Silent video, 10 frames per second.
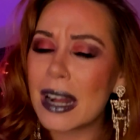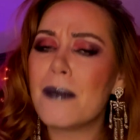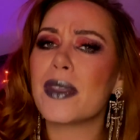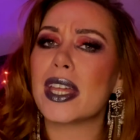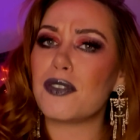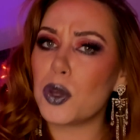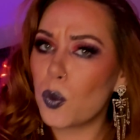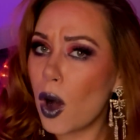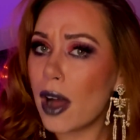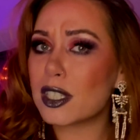And if you
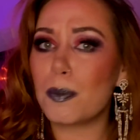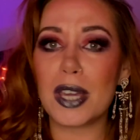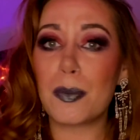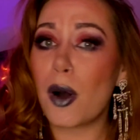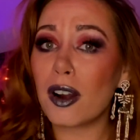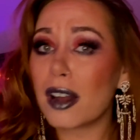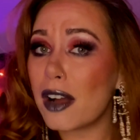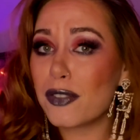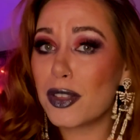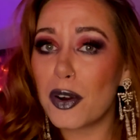want to be a part
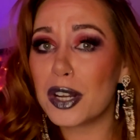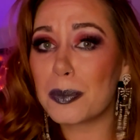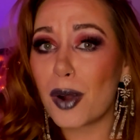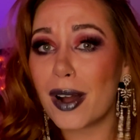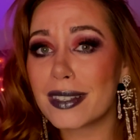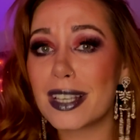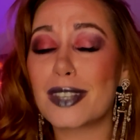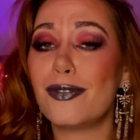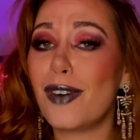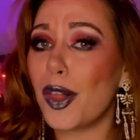of the voting process,
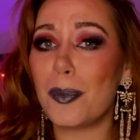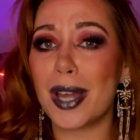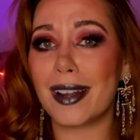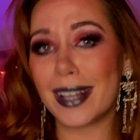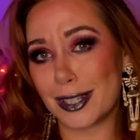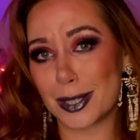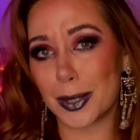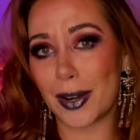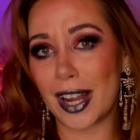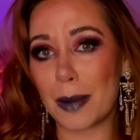follow me on
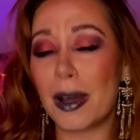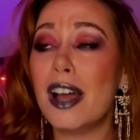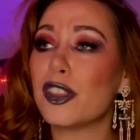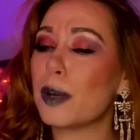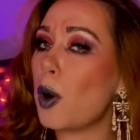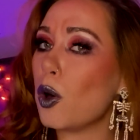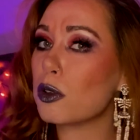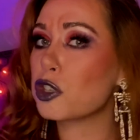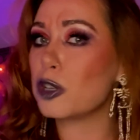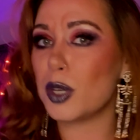Instagram. The
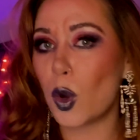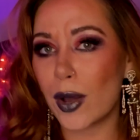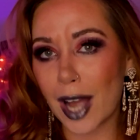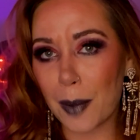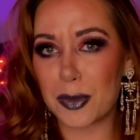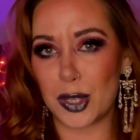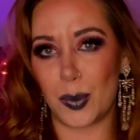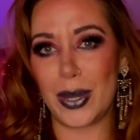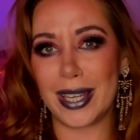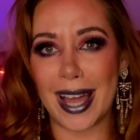polls should be going up this
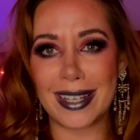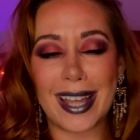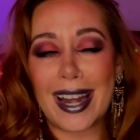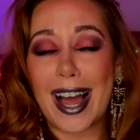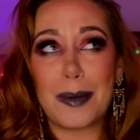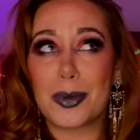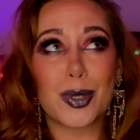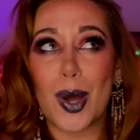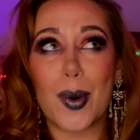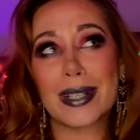weekend, and I'm
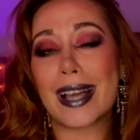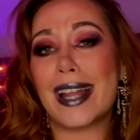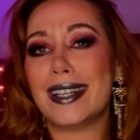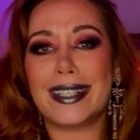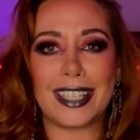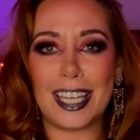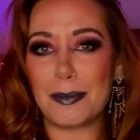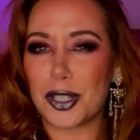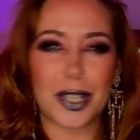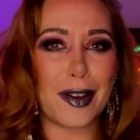so excited to keep
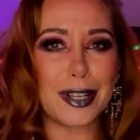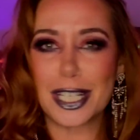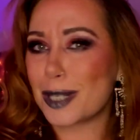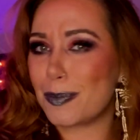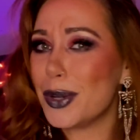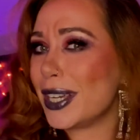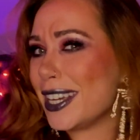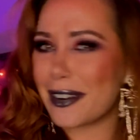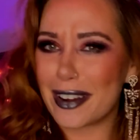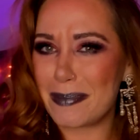sharing spooky,
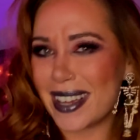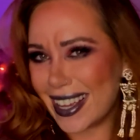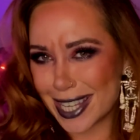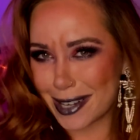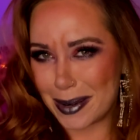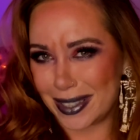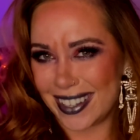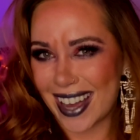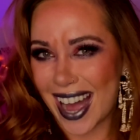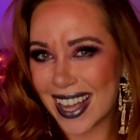creepy history with you
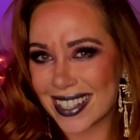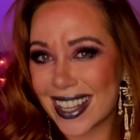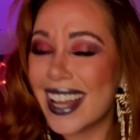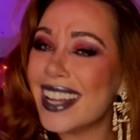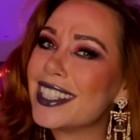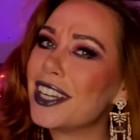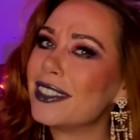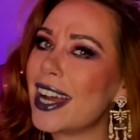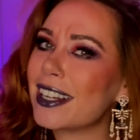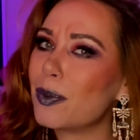guys. Till
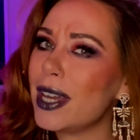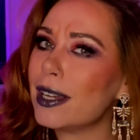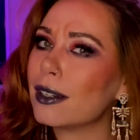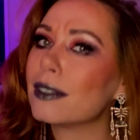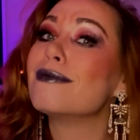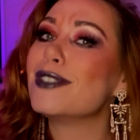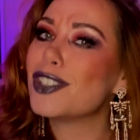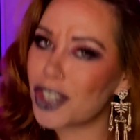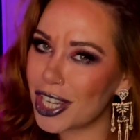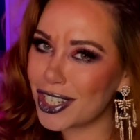next week,
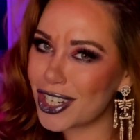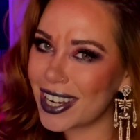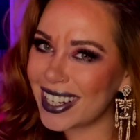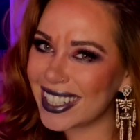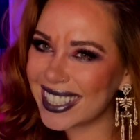chin chin.